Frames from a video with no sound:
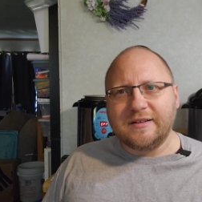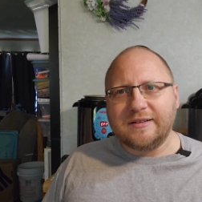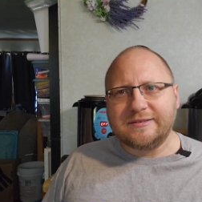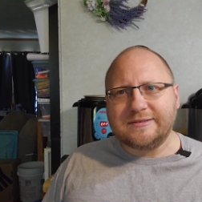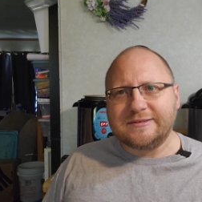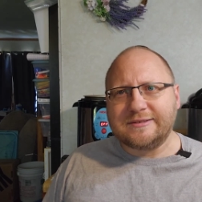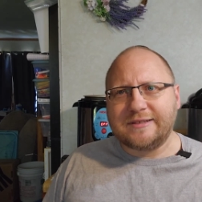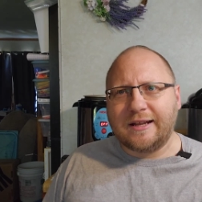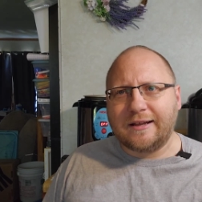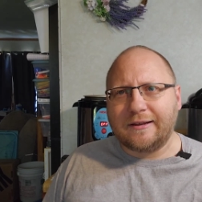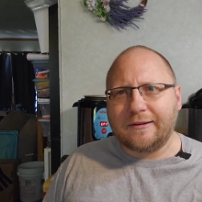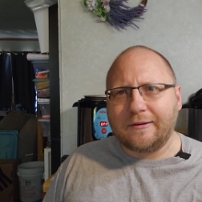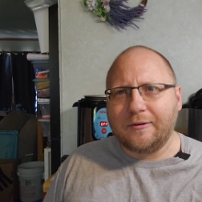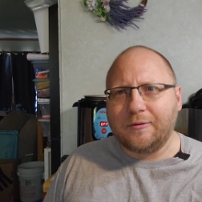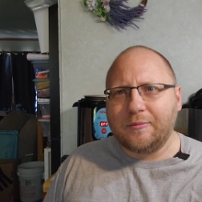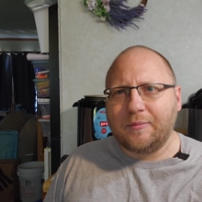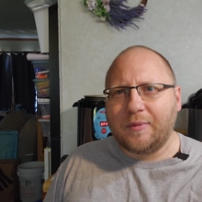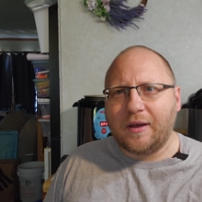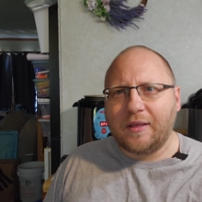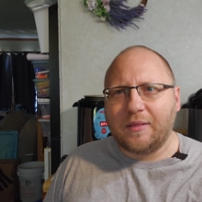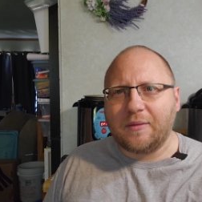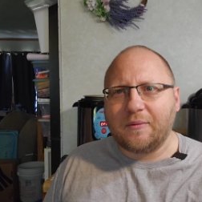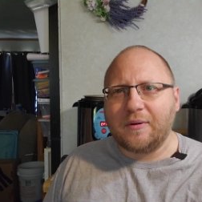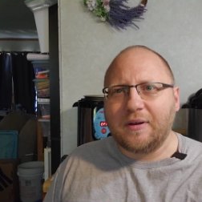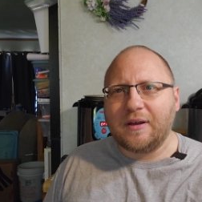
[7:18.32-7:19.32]
It's not good,
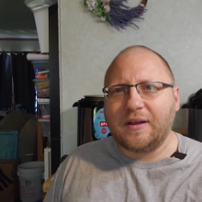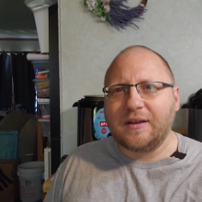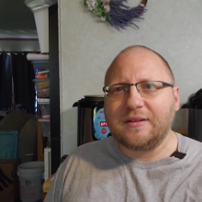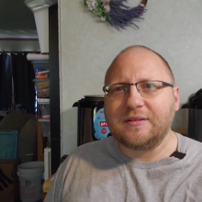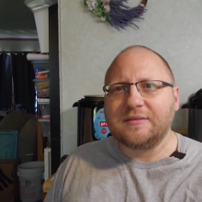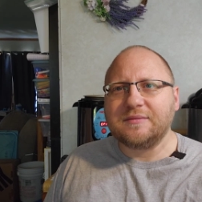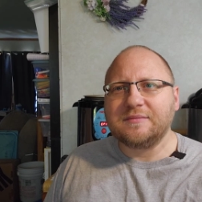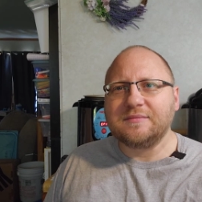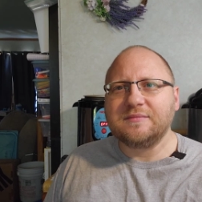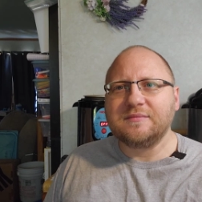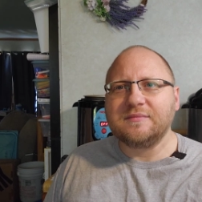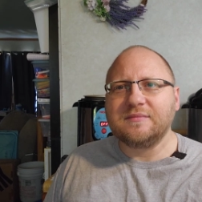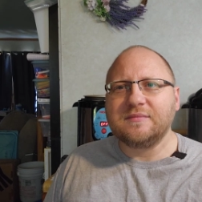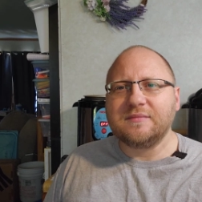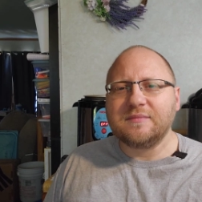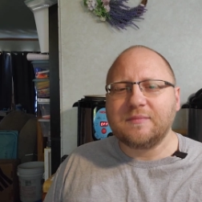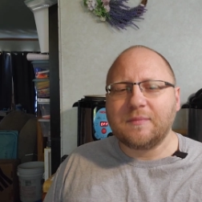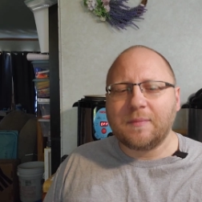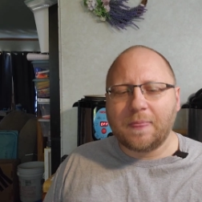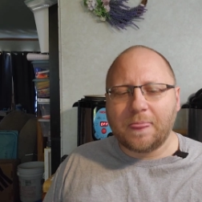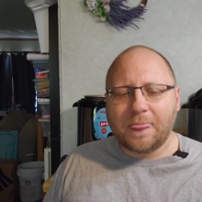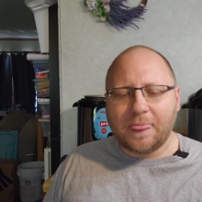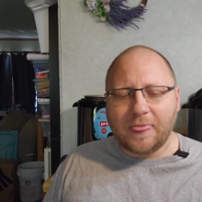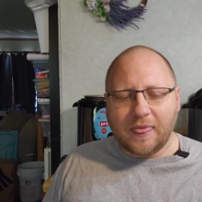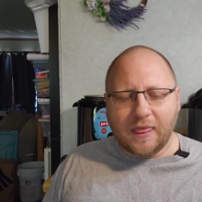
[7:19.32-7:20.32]
by the way.
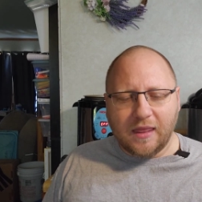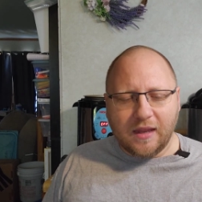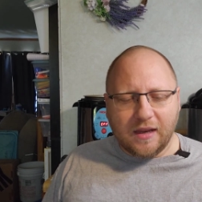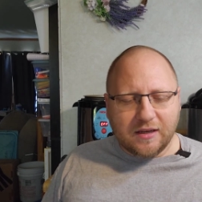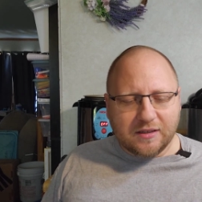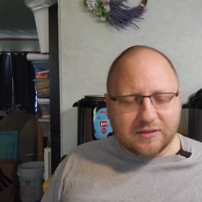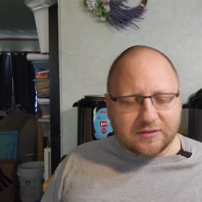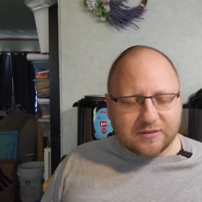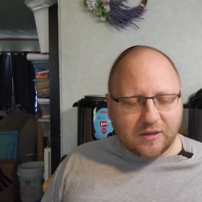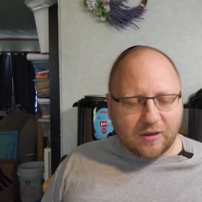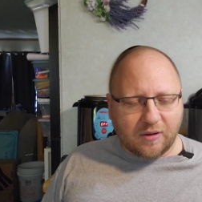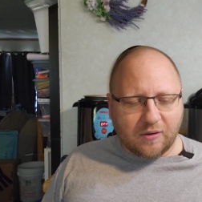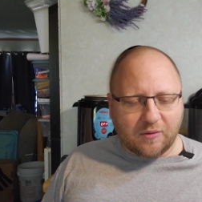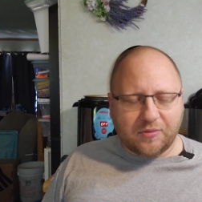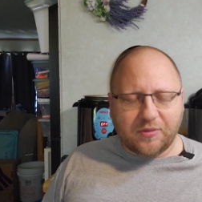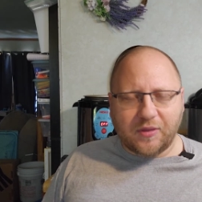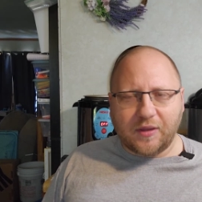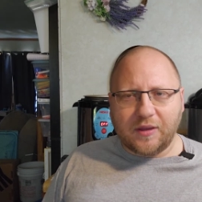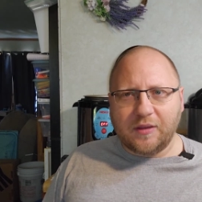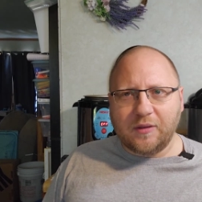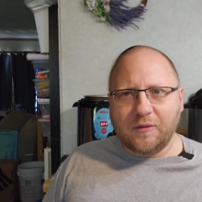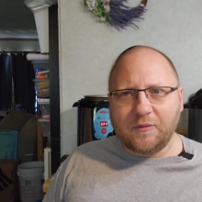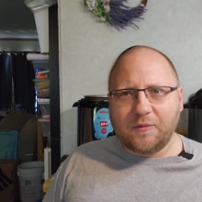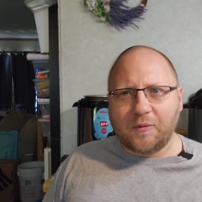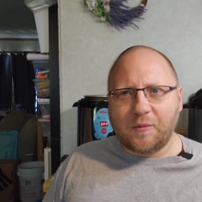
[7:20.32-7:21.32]
So,
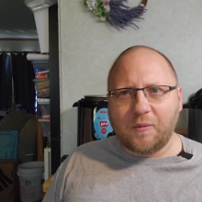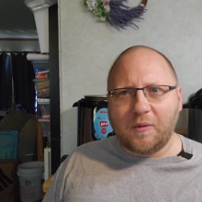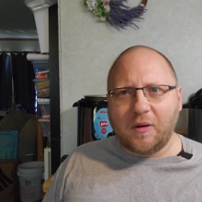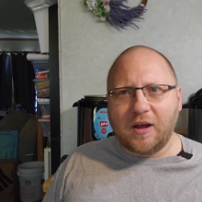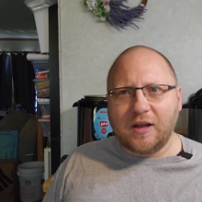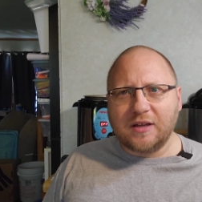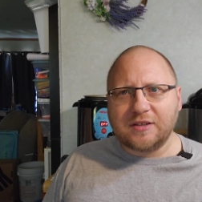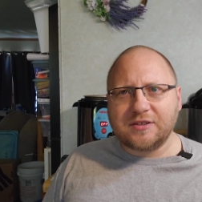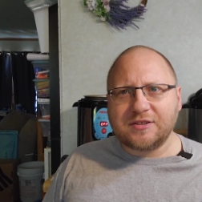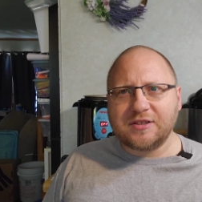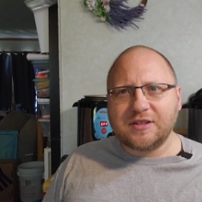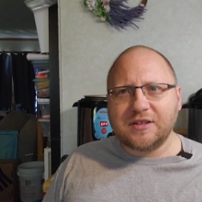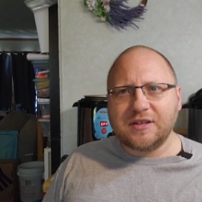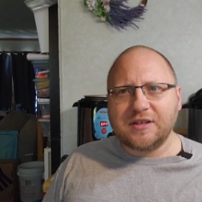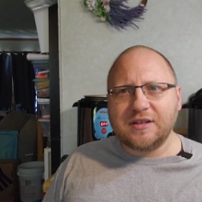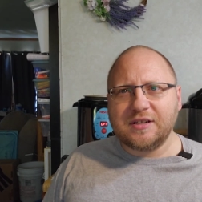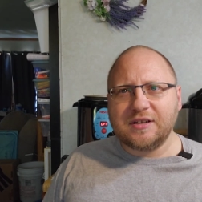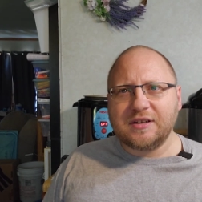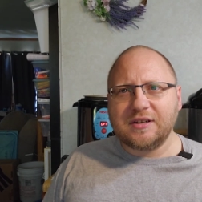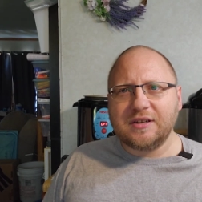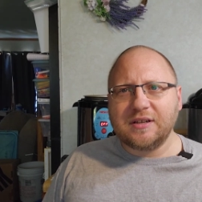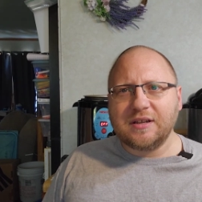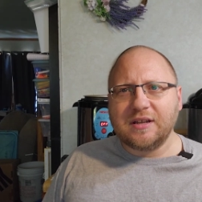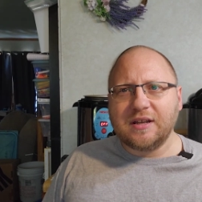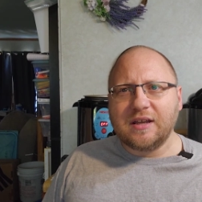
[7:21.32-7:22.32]
thank you for
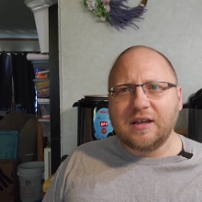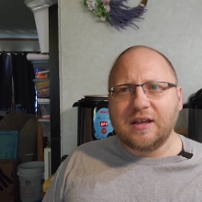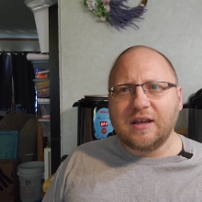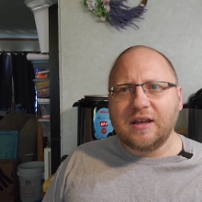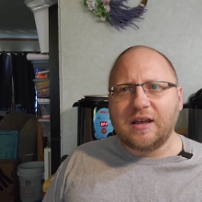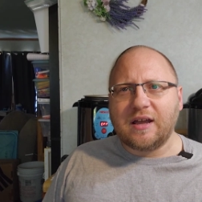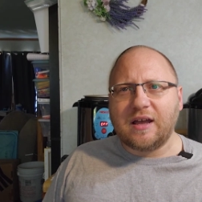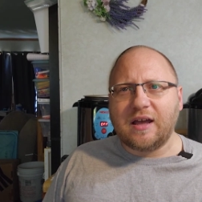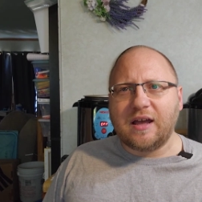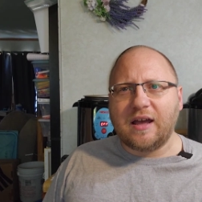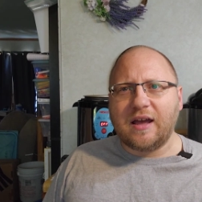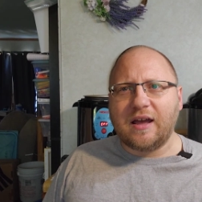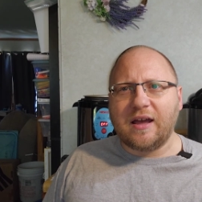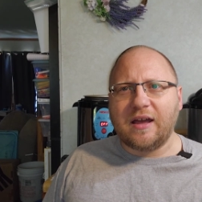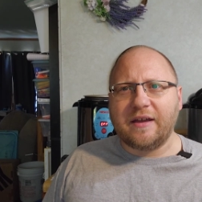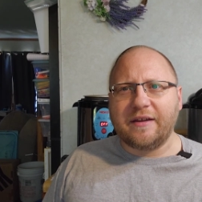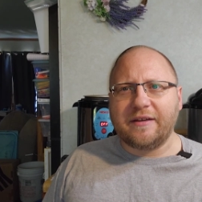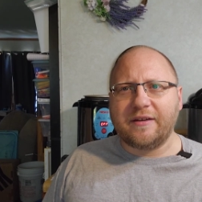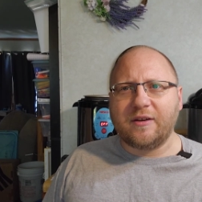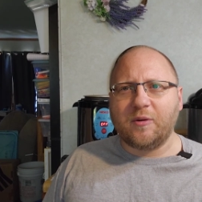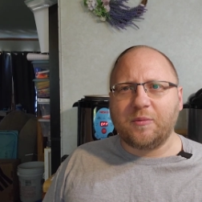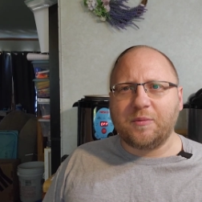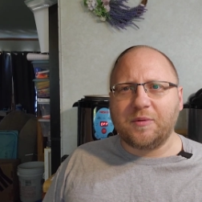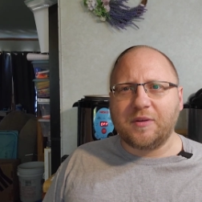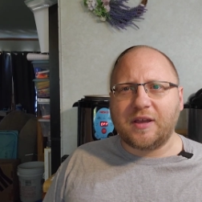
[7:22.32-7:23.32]
watching. I
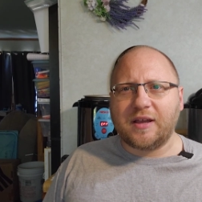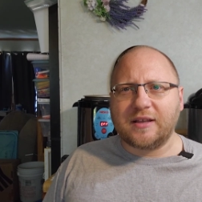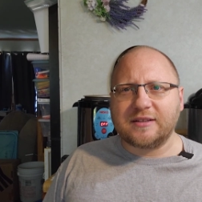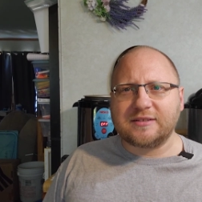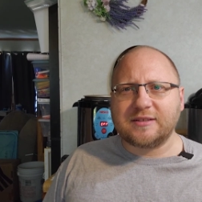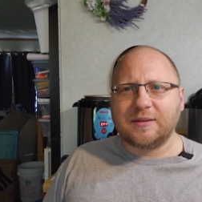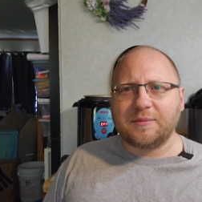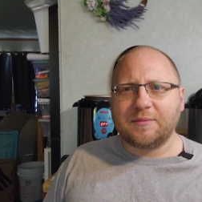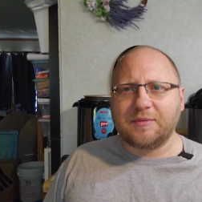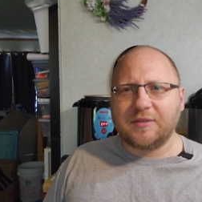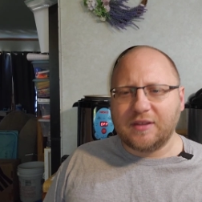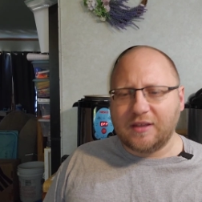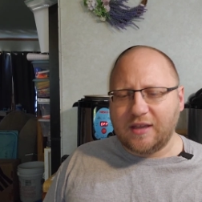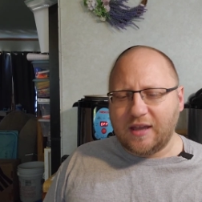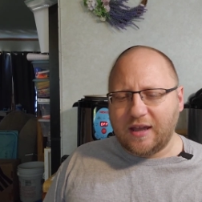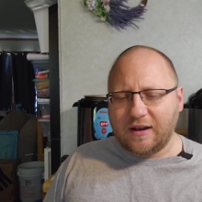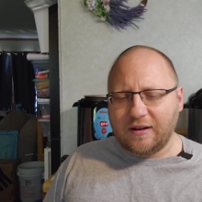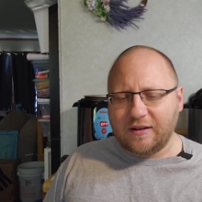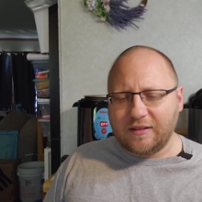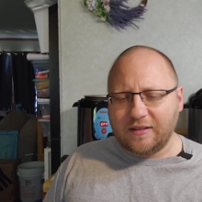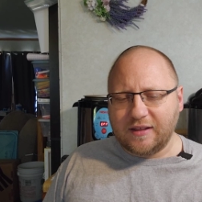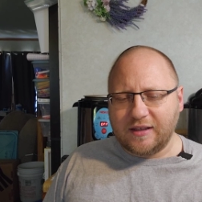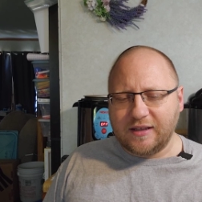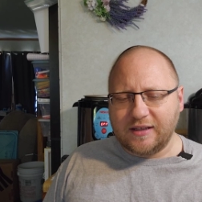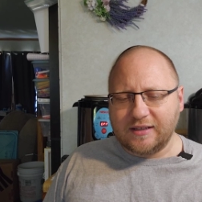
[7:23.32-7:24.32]
hope you got something
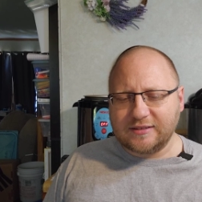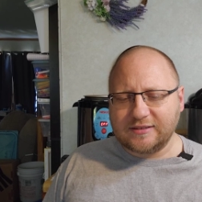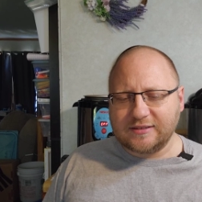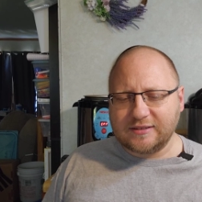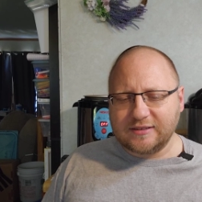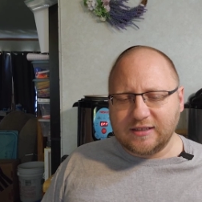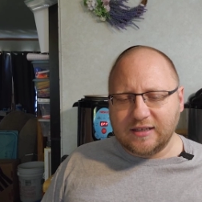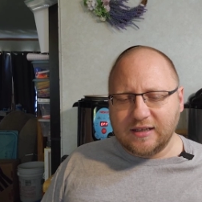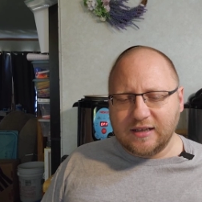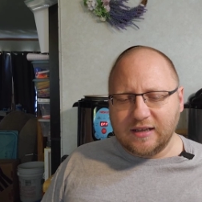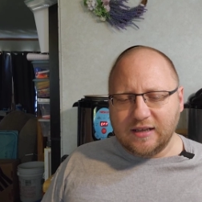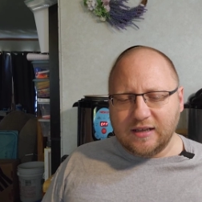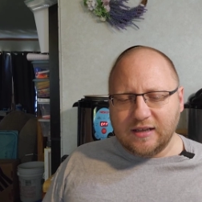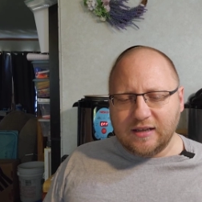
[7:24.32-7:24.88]
out of this.